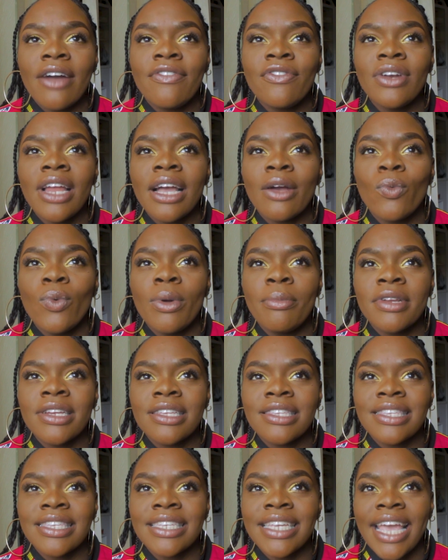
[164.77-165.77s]
I feel like women
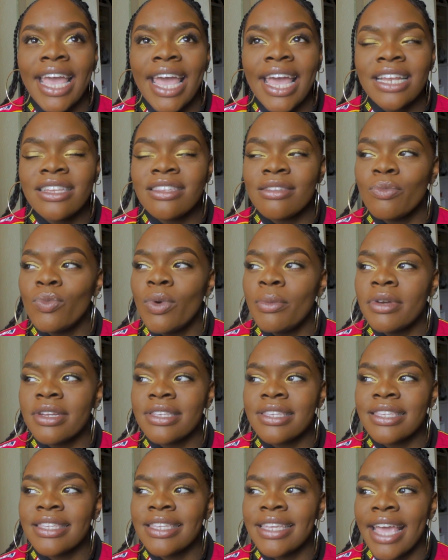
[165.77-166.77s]
are scared. Some women
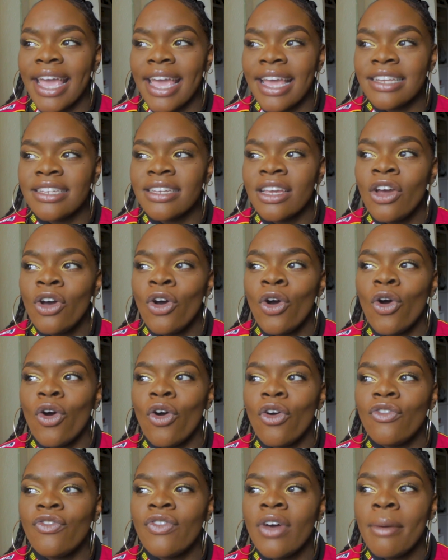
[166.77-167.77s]
are scared
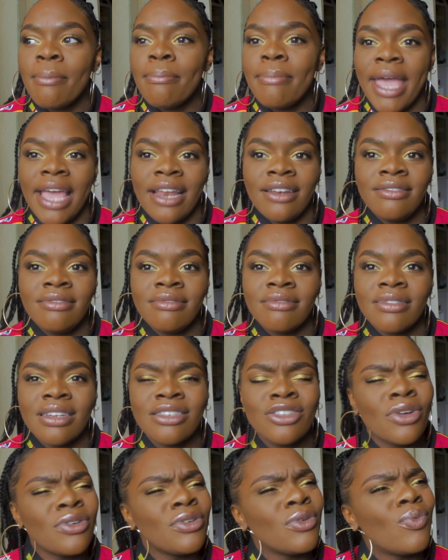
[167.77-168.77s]
of men.
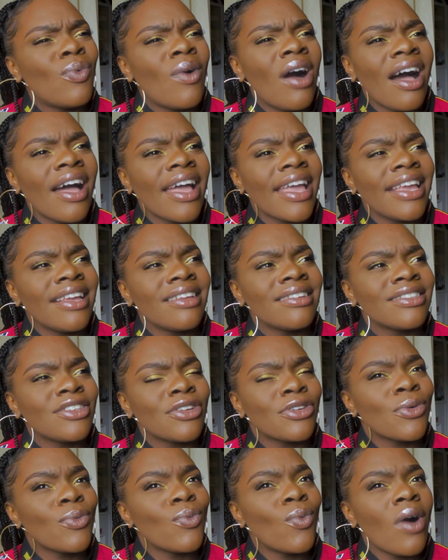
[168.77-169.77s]
I don't know why. I
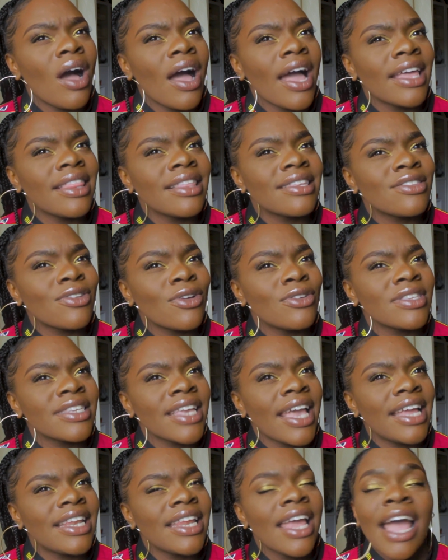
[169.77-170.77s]
don't know why they're so
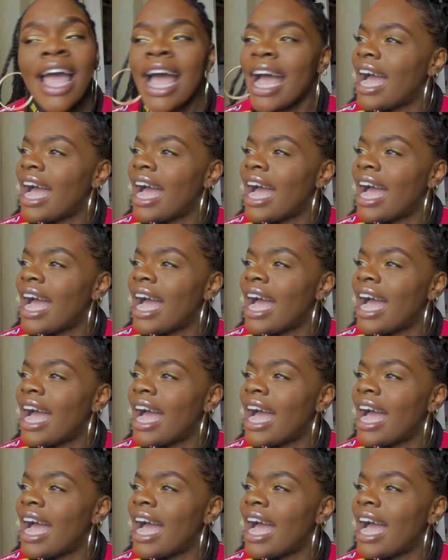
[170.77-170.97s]
scared.